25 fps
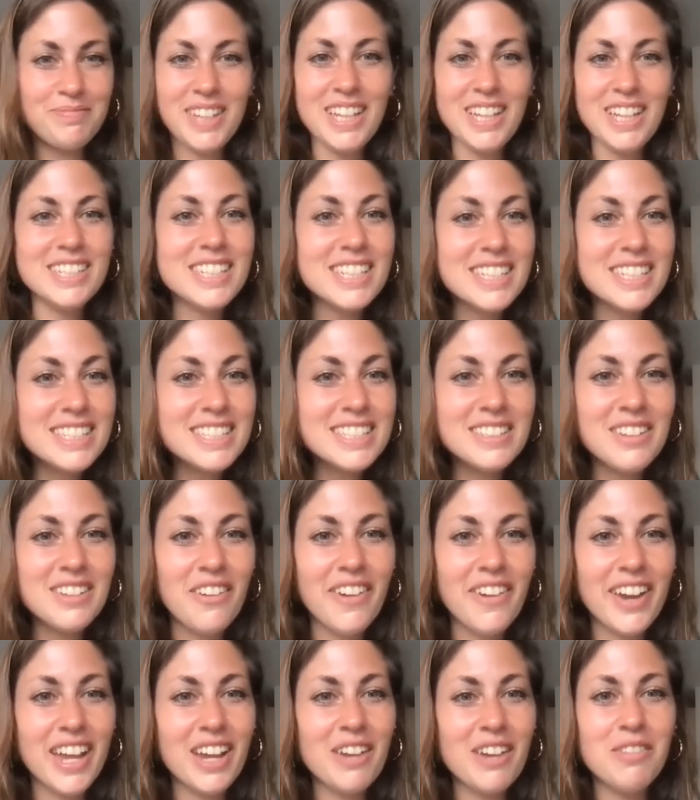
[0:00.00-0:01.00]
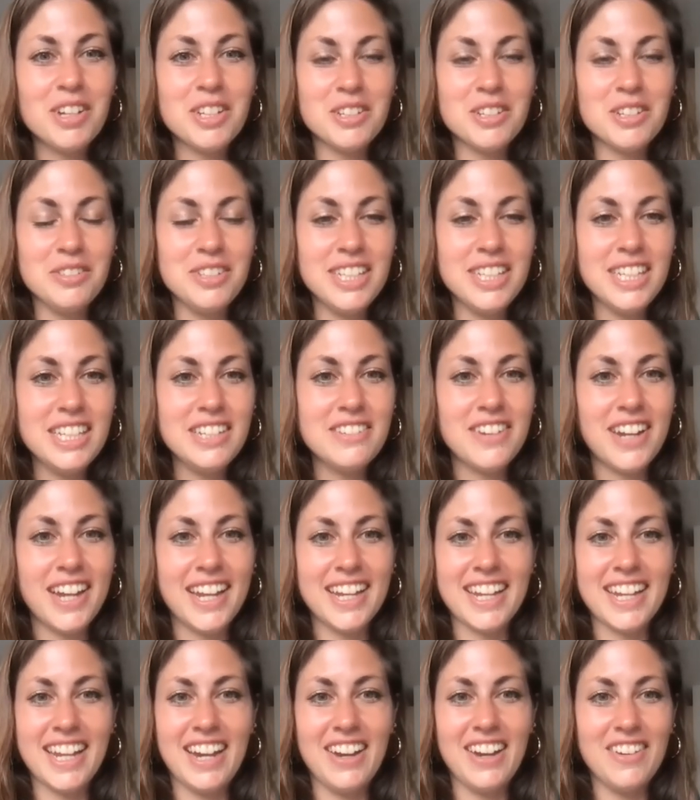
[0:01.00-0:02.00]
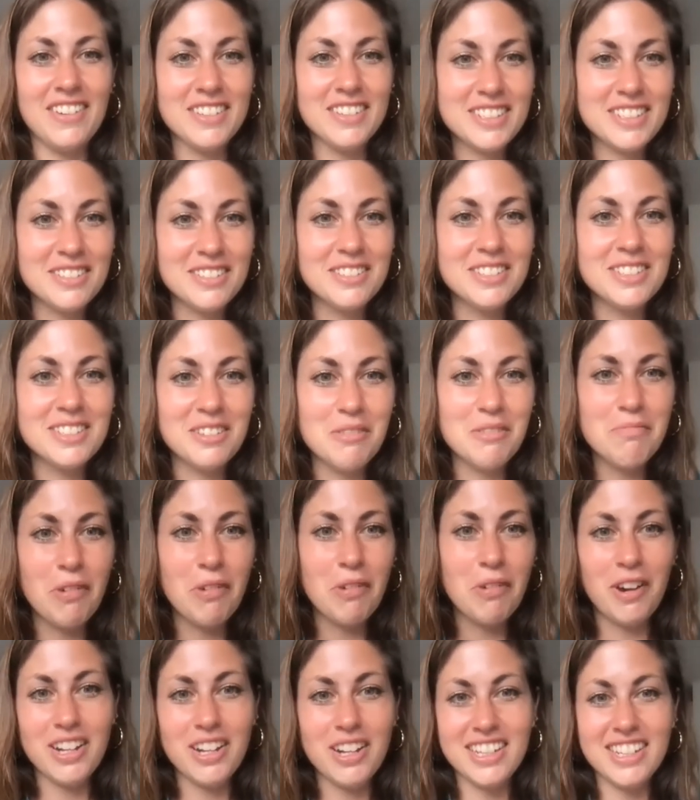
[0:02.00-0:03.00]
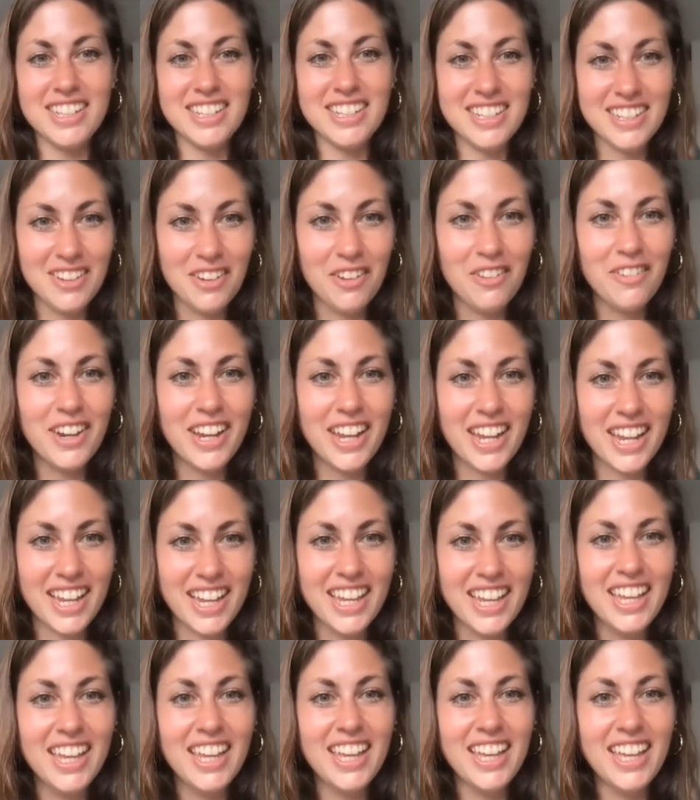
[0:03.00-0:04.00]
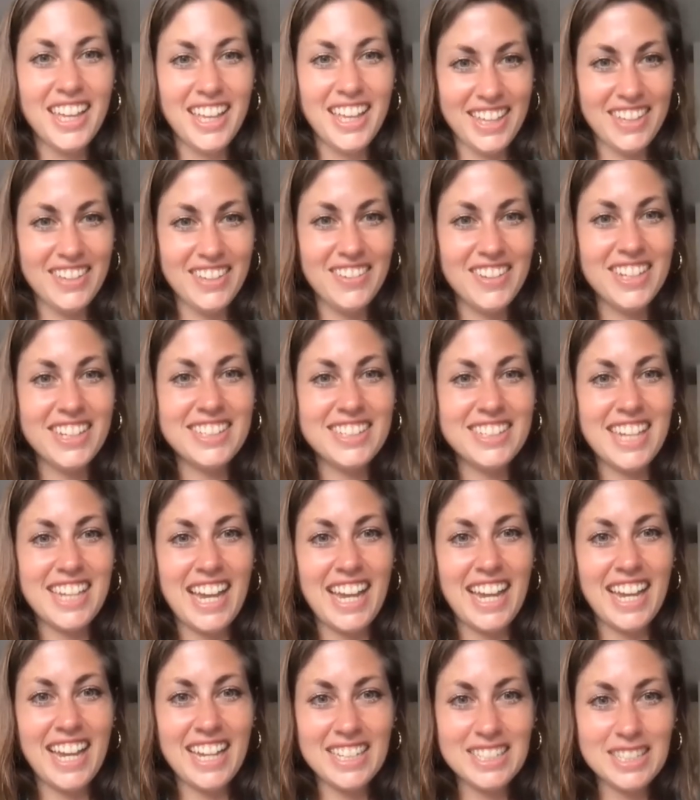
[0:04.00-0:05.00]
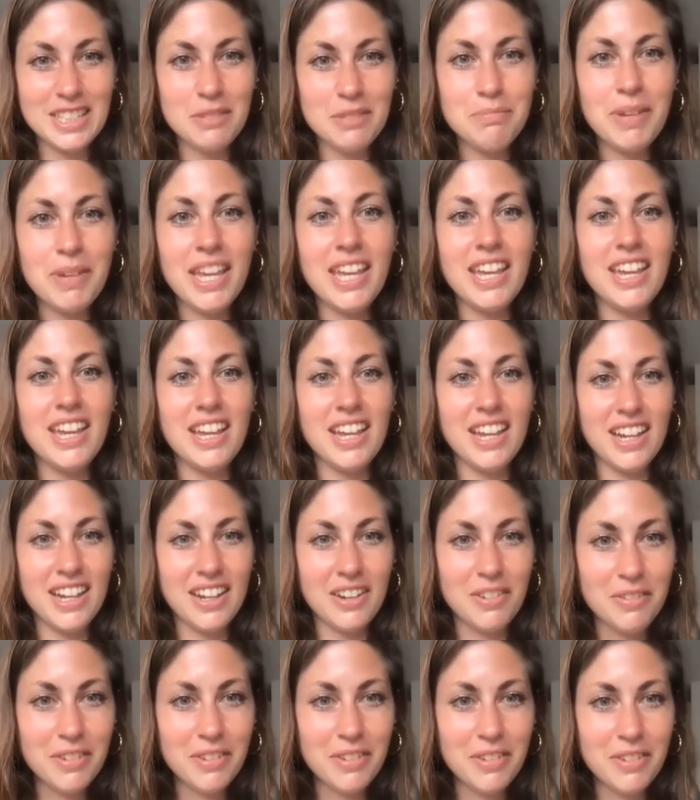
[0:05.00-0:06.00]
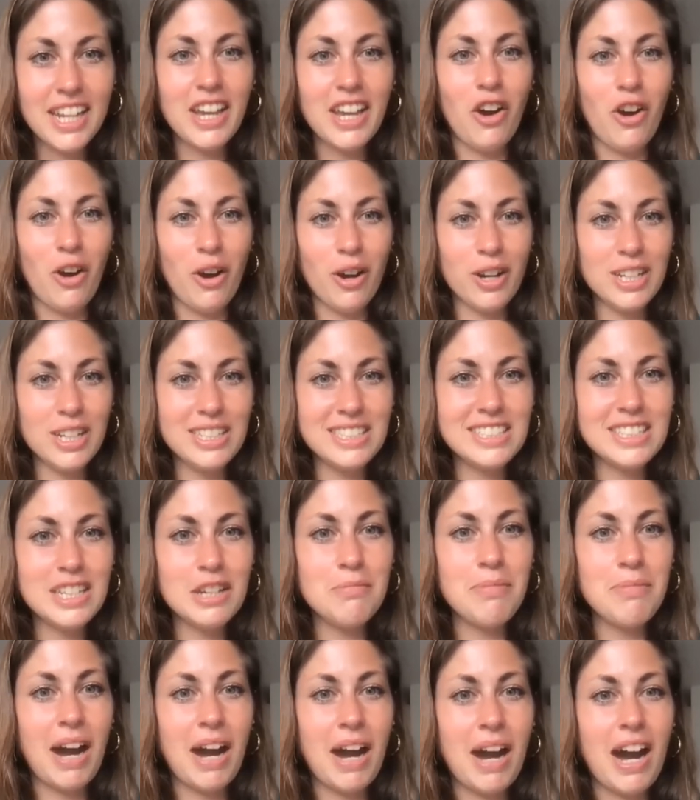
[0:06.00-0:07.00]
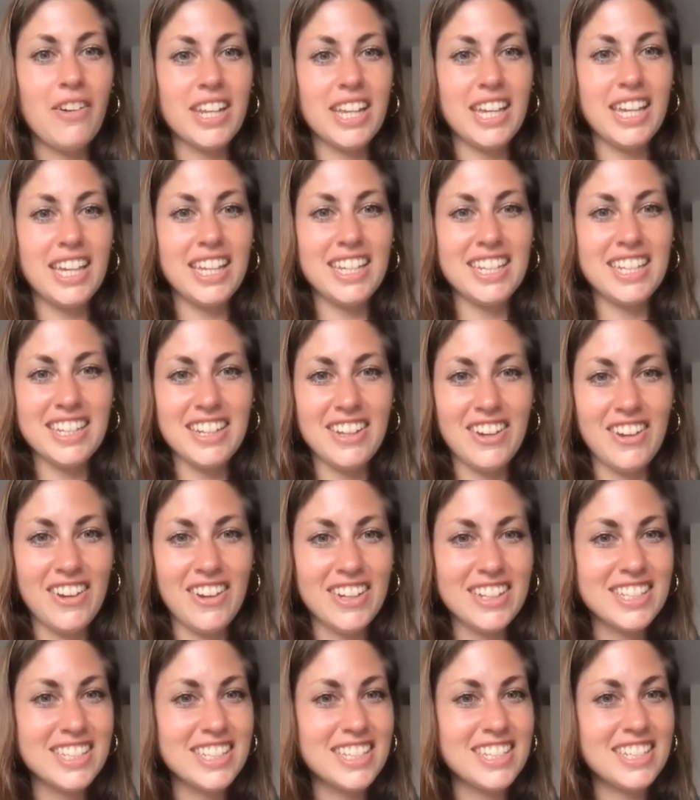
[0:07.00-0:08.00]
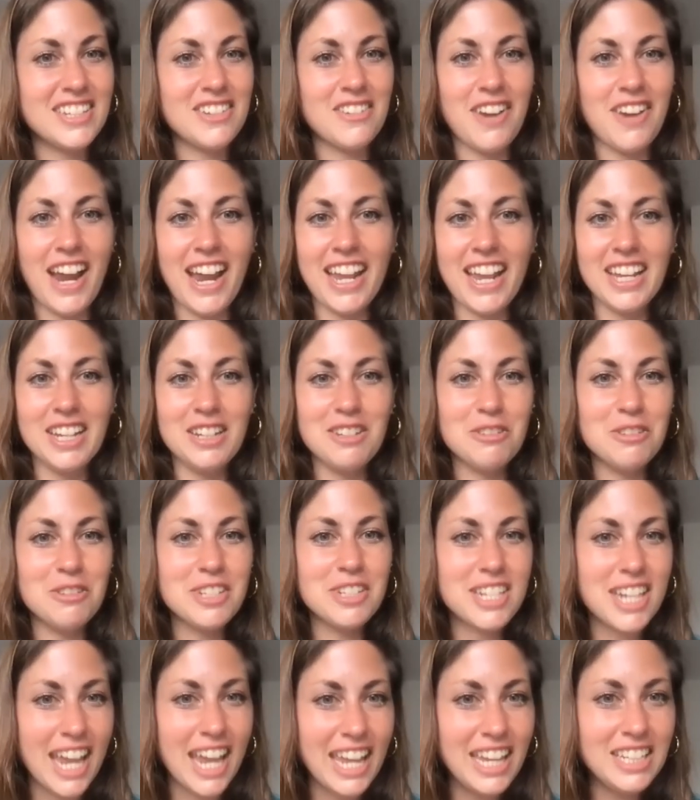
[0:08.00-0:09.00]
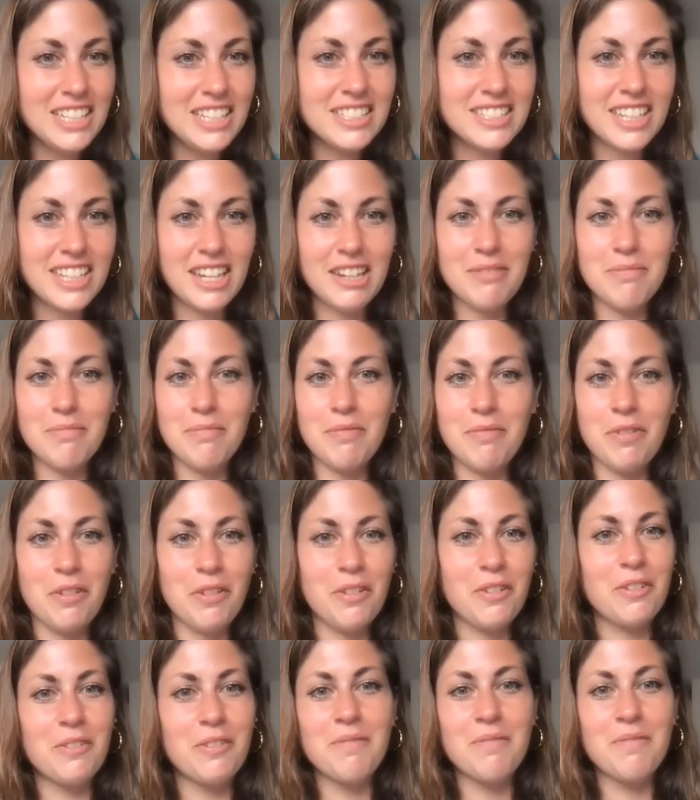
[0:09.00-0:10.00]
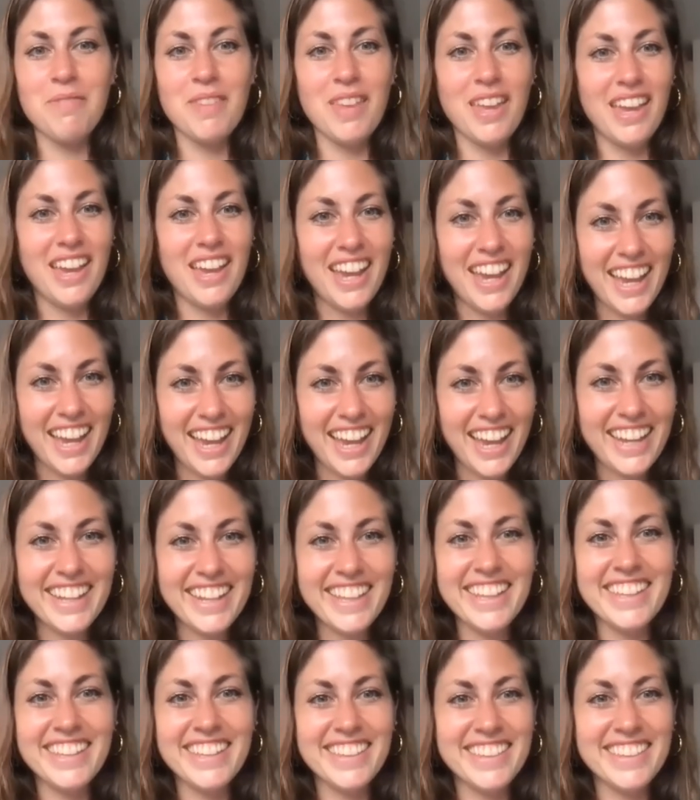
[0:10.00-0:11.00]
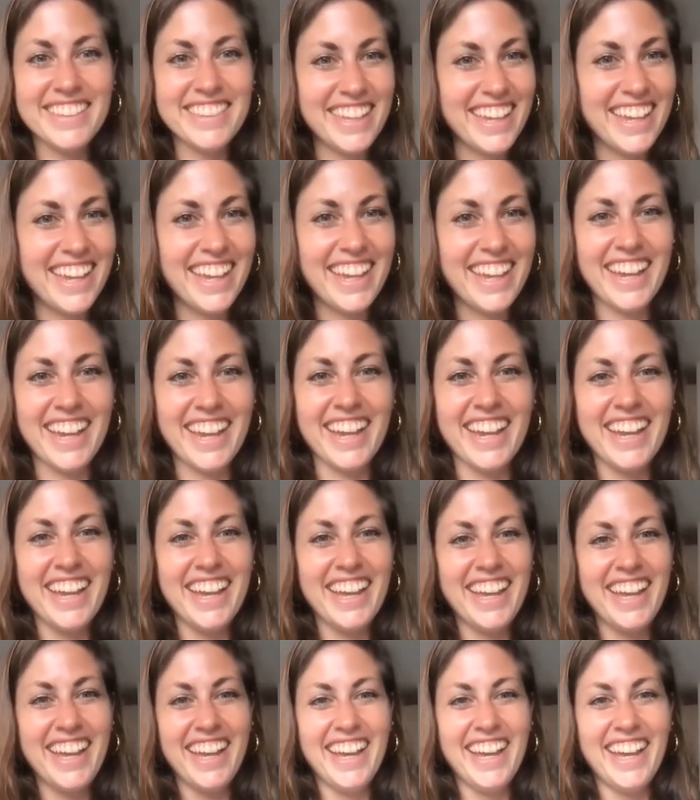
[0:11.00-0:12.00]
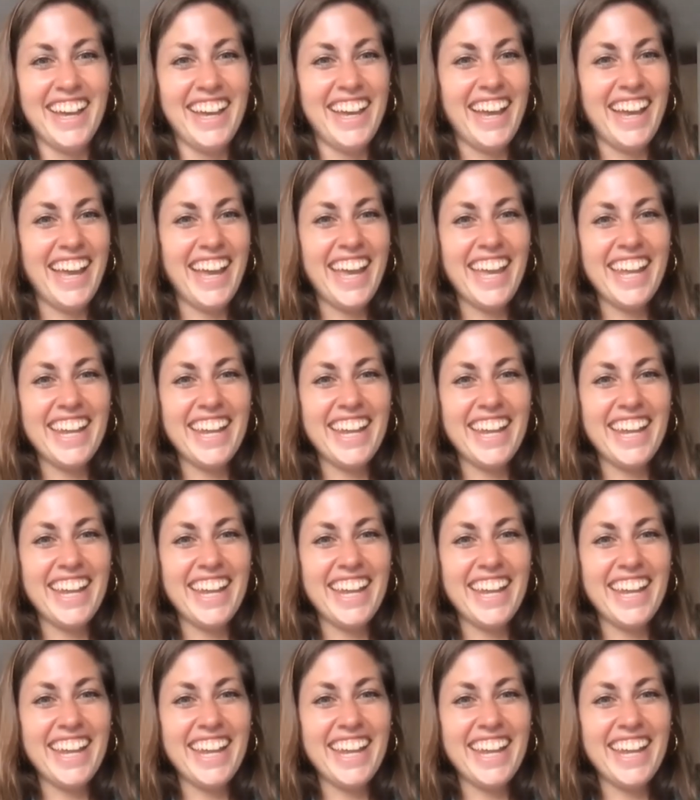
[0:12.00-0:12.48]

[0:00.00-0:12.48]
just knowing what you need right now. So important, knowing your desires and being really honest about it, not trying to change them for anything. And